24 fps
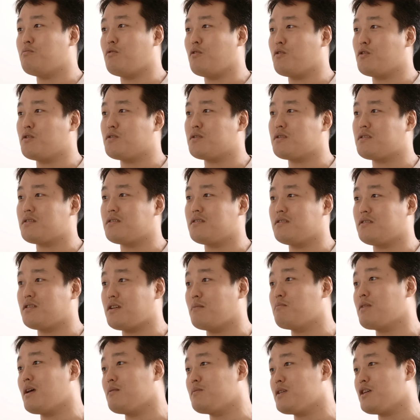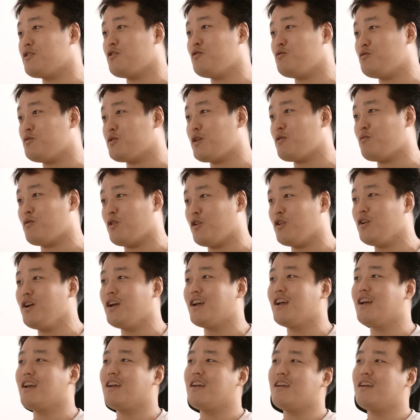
the reporters. Sometimes I knew who they were.